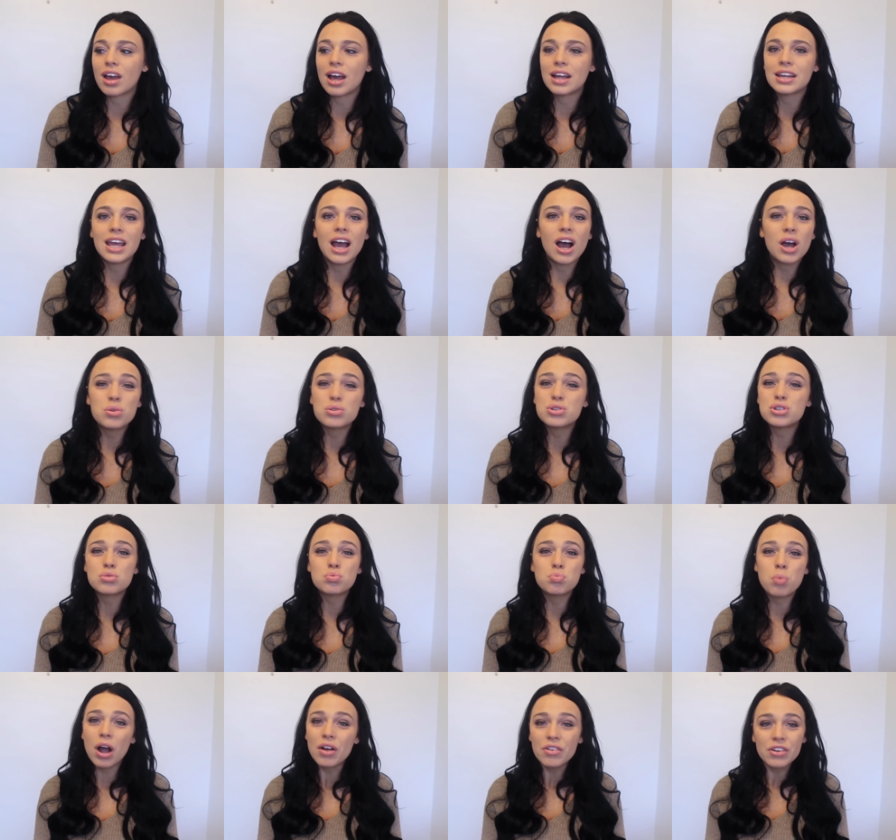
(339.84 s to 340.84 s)
and yeah, I was
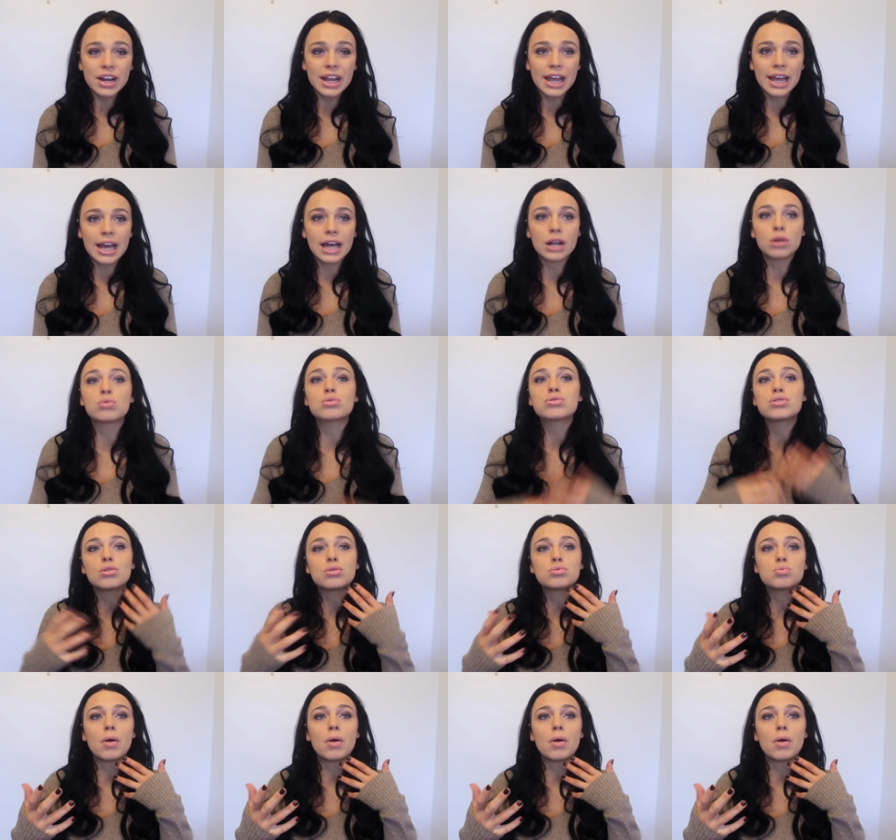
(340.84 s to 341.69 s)
just worrying, and also I